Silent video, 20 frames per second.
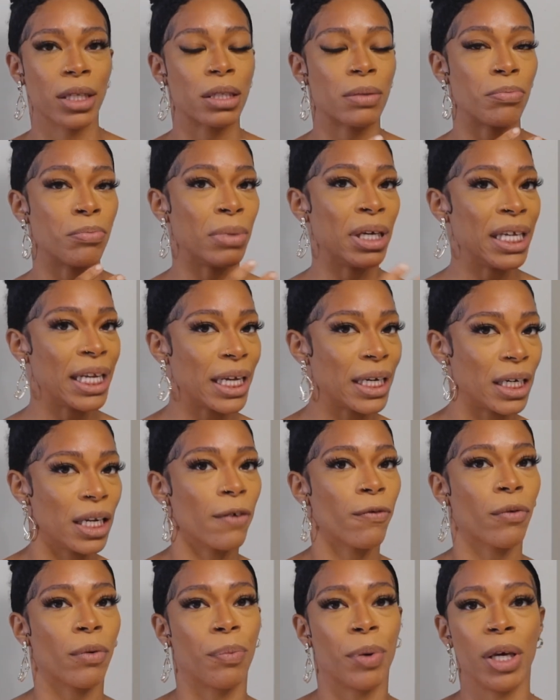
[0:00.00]
It's meeting
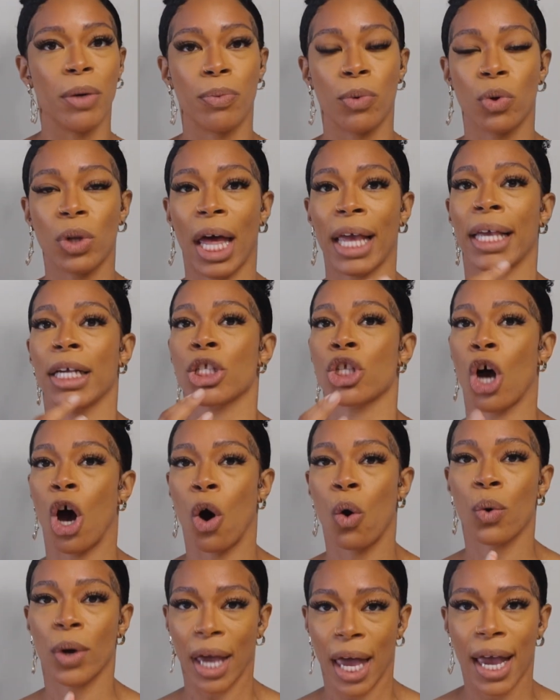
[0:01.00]
different people. Like, it's
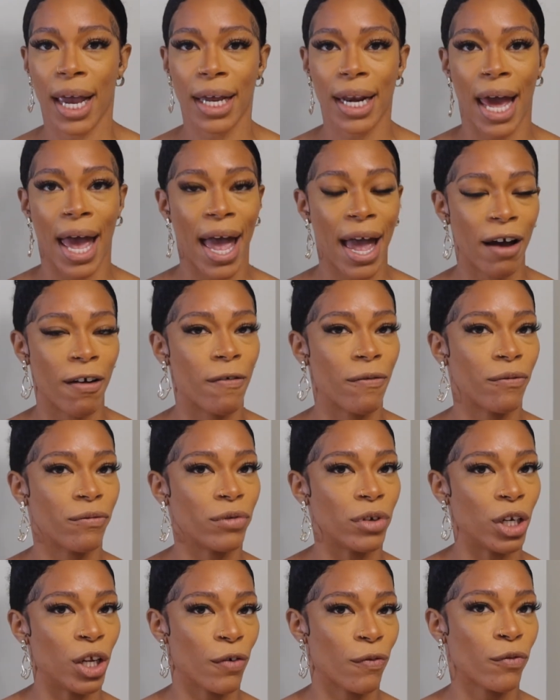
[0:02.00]
okay to have
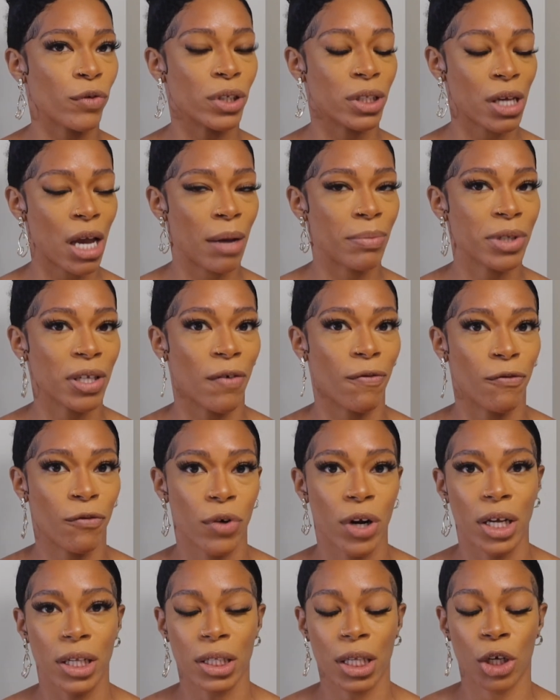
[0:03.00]
different types of
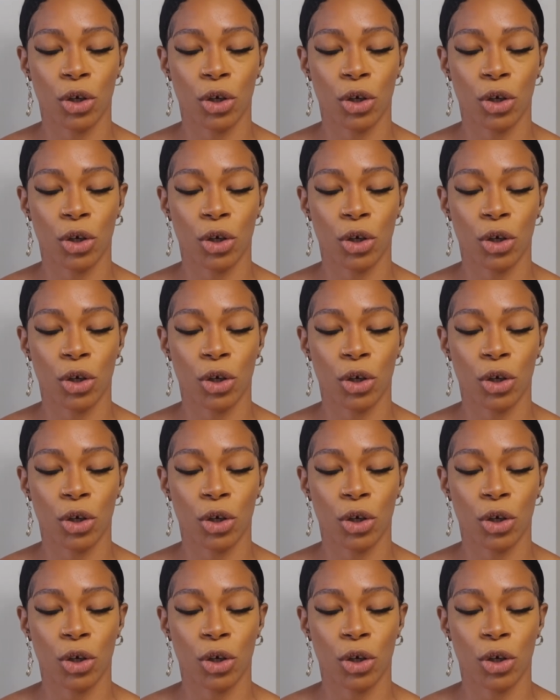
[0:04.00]
friends.